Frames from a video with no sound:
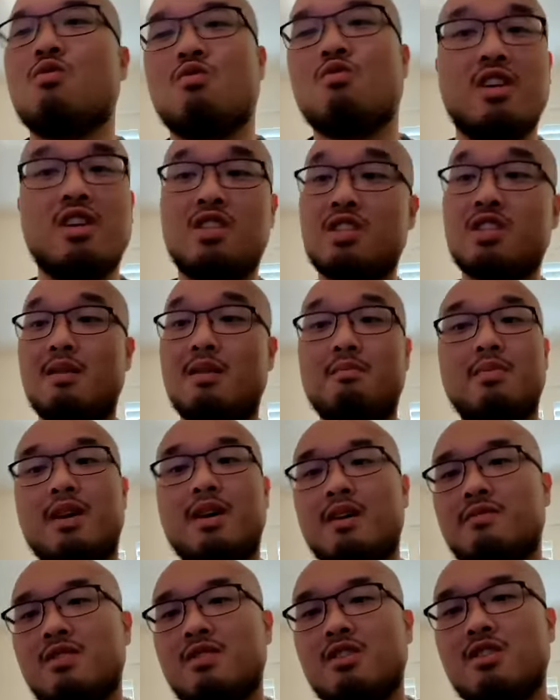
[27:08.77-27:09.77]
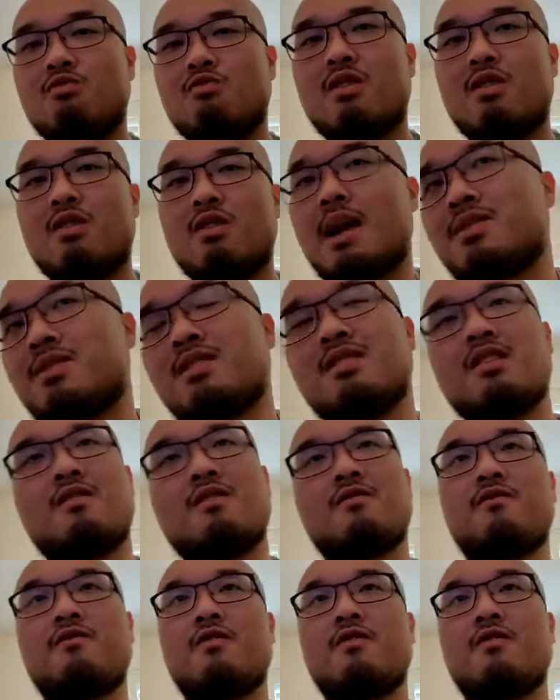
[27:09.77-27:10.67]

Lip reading: reach above to grab stuff